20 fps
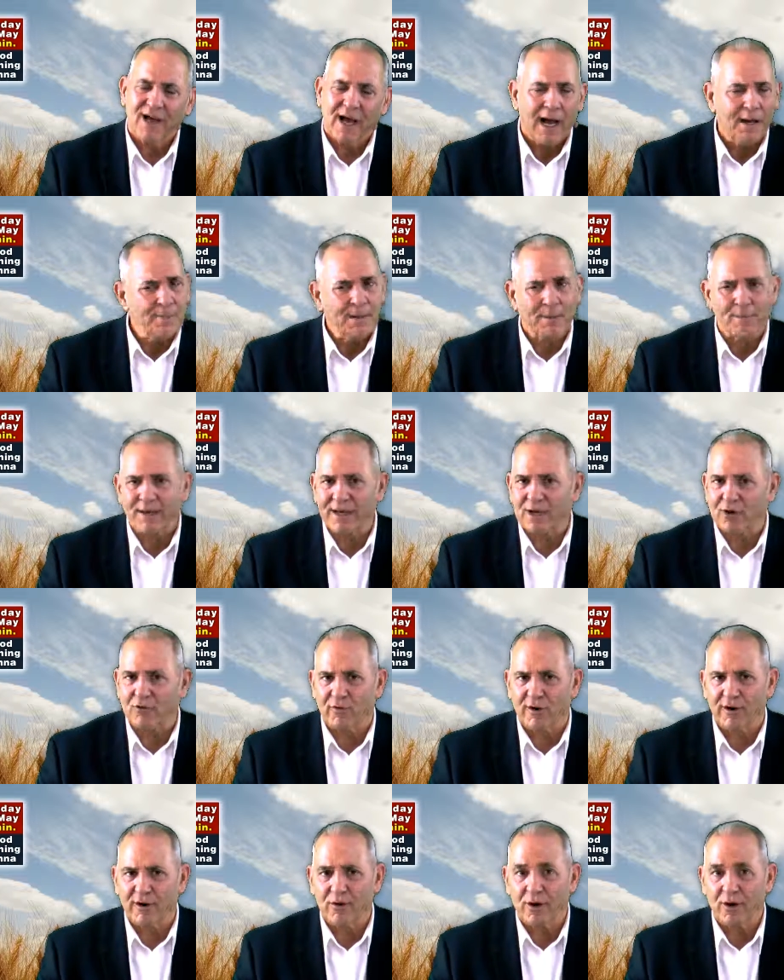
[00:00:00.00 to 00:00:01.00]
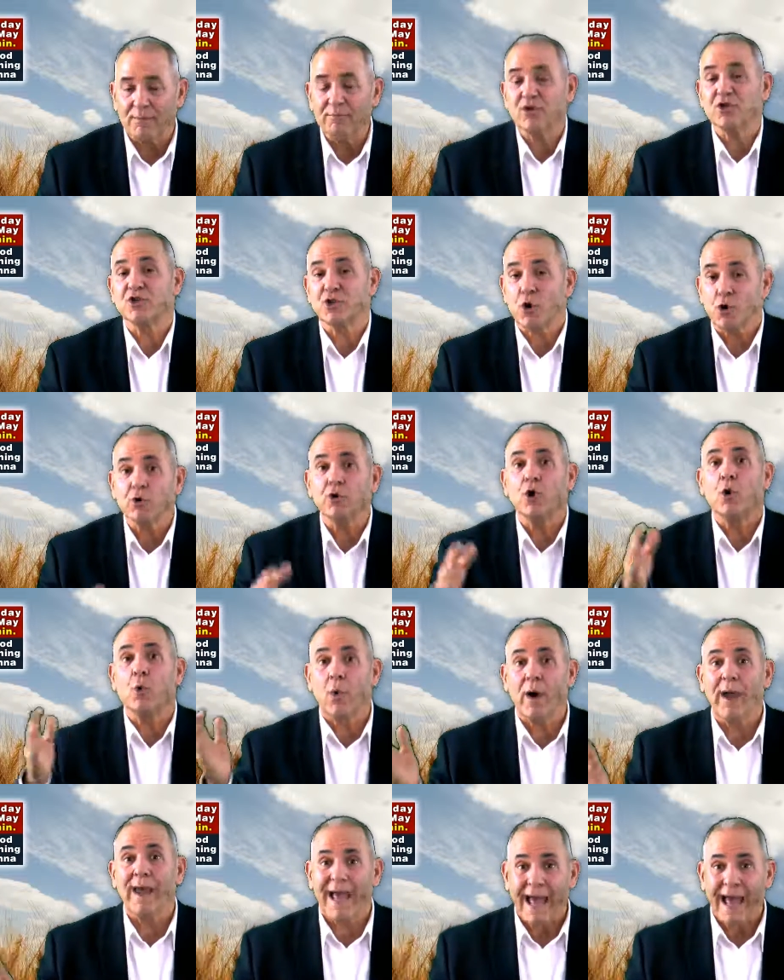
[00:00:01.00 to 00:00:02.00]
I'm not being critical. I'm just showing you a
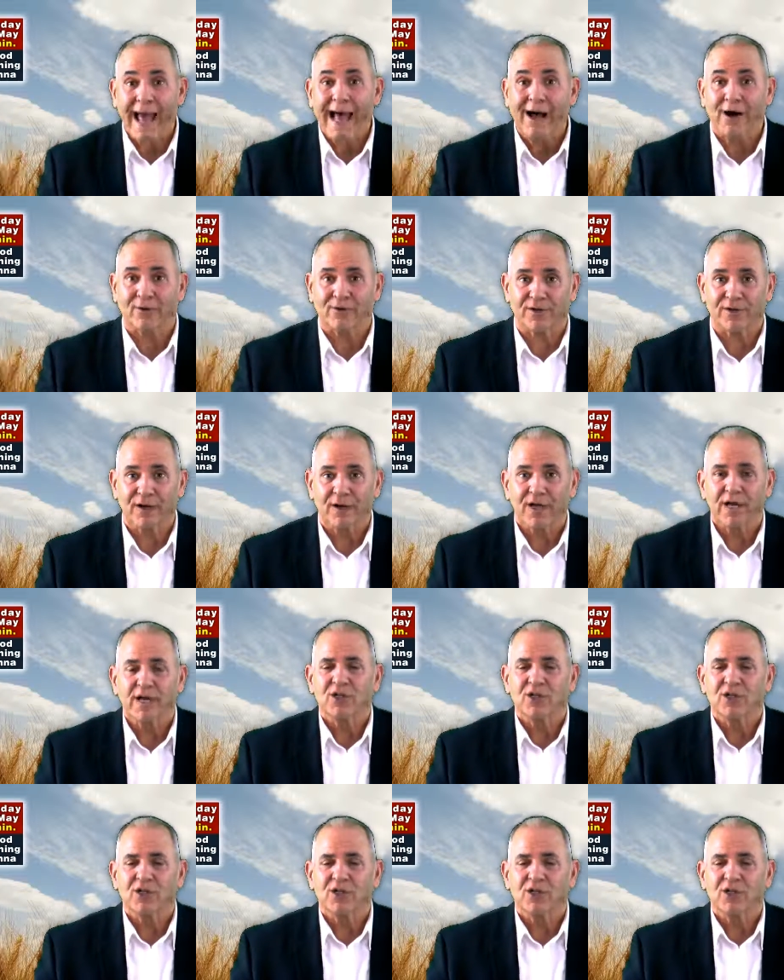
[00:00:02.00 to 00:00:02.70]
way out.